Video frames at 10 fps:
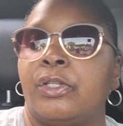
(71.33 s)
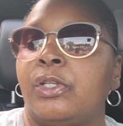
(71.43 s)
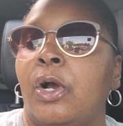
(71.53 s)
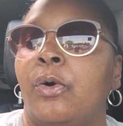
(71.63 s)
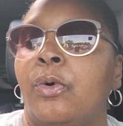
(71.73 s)

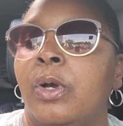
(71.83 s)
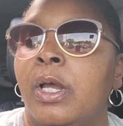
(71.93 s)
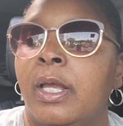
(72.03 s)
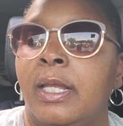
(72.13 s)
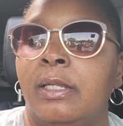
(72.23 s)
So
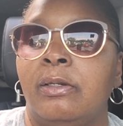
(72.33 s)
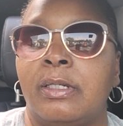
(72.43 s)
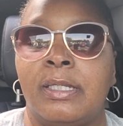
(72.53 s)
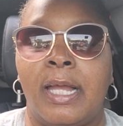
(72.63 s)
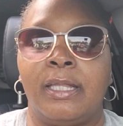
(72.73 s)
it
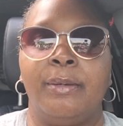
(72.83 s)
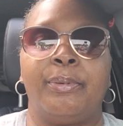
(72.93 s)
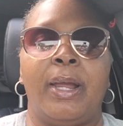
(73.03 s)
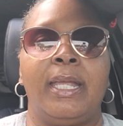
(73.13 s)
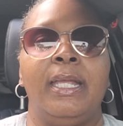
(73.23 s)
looks like the
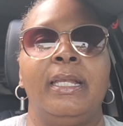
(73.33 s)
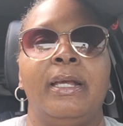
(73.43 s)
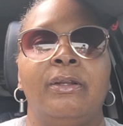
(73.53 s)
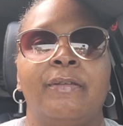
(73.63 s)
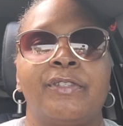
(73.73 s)
breaking
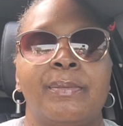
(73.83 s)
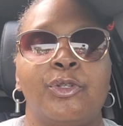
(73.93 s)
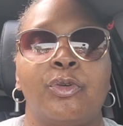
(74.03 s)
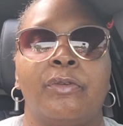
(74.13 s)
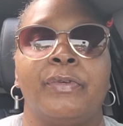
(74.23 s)
down of some
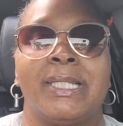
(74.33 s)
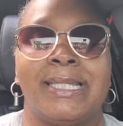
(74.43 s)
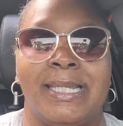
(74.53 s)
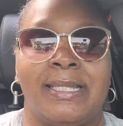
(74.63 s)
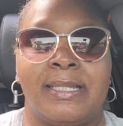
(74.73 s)
sort of
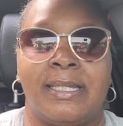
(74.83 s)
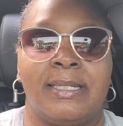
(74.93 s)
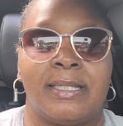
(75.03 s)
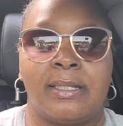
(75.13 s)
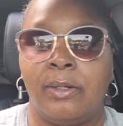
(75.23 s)

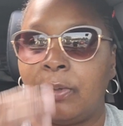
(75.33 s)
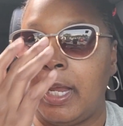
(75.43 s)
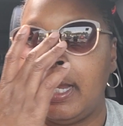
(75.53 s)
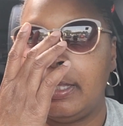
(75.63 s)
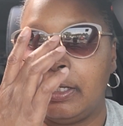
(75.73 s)
resistance,
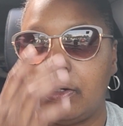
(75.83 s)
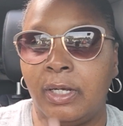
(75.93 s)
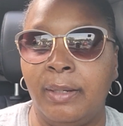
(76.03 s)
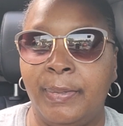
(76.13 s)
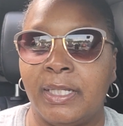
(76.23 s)
okay? There
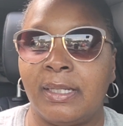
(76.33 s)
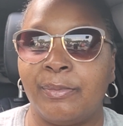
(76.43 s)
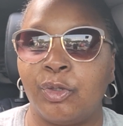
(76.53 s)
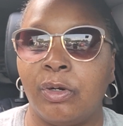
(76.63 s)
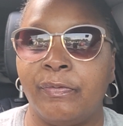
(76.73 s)
could have been some
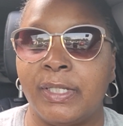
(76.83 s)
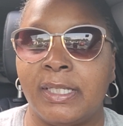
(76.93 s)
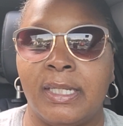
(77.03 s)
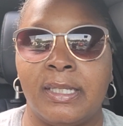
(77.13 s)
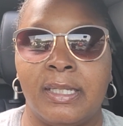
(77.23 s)
sort of
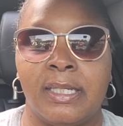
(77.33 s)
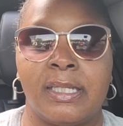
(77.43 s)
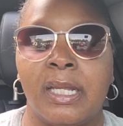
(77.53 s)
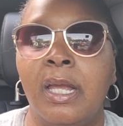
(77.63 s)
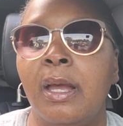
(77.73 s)

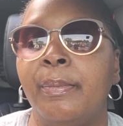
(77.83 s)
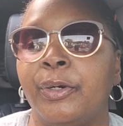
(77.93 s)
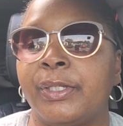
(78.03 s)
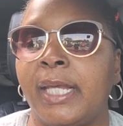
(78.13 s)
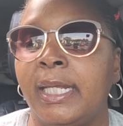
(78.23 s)
resistance
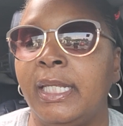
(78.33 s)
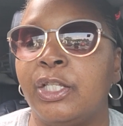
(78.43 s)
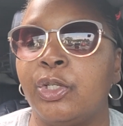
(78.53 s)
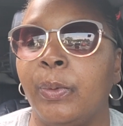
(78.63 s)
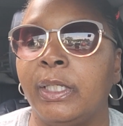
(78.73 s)
pertaining
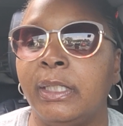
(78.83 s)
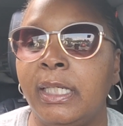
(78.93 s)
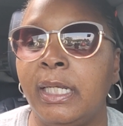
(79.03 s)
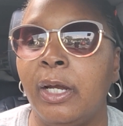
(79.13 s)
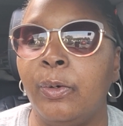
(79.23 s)
to a
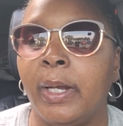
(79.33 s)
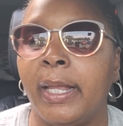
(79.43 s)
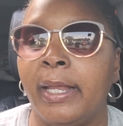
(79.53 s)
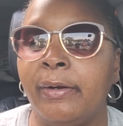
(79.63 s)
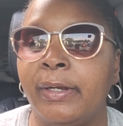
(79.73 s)
Leo, a
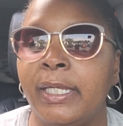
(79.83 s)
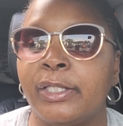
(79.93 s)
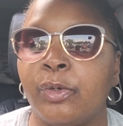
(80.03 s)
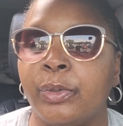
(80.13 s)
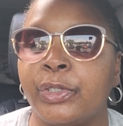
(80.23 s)

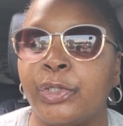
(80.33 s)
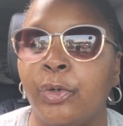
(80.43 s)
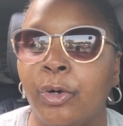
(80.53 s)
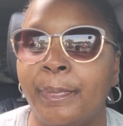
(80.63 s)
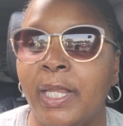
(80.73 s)
Aries, or a
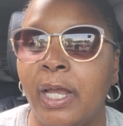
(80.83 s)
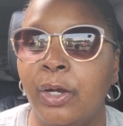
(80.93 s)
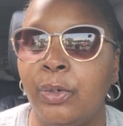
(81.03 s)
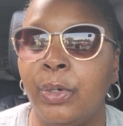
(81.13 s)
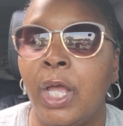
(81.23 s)

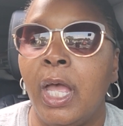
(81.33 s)
Scorpio,